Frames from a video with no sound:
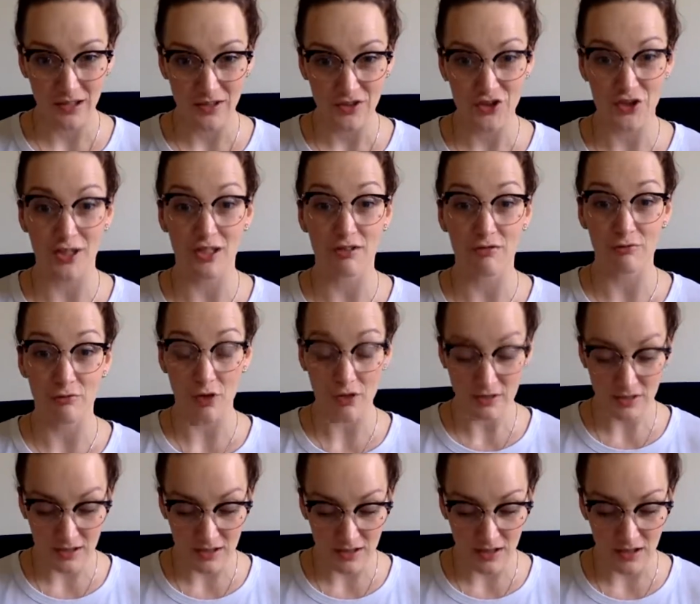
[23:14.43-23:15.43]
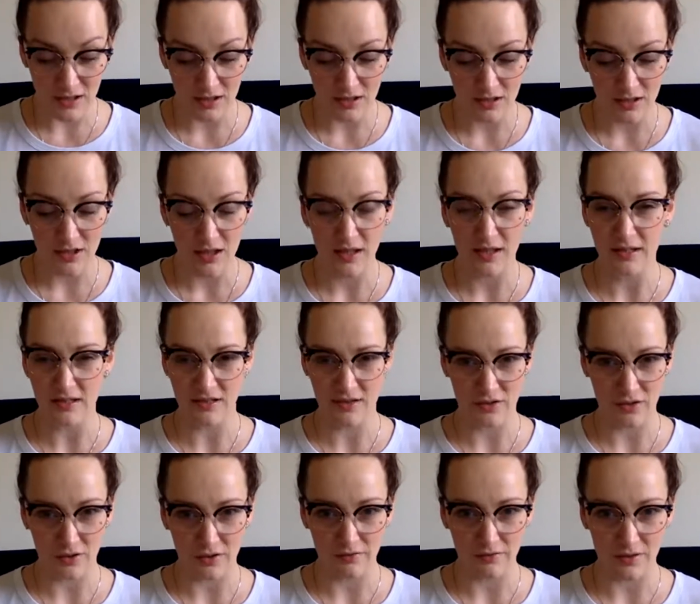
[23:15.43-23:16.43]
generosity, and
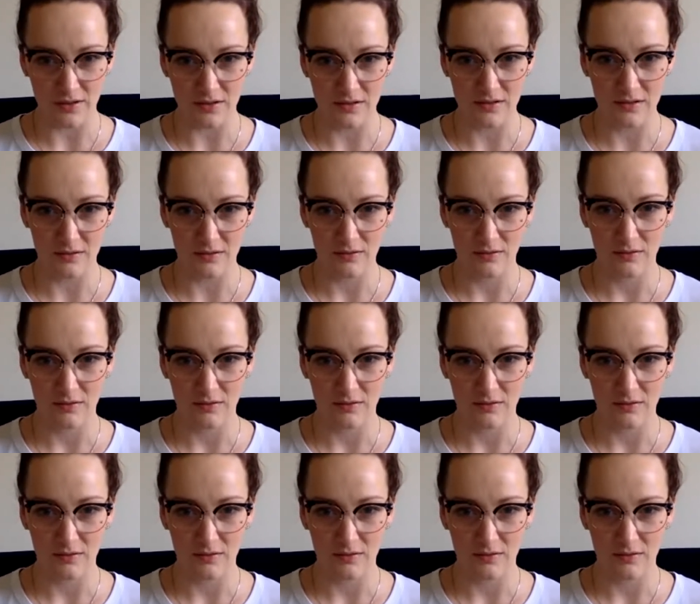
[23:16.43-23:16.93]
service.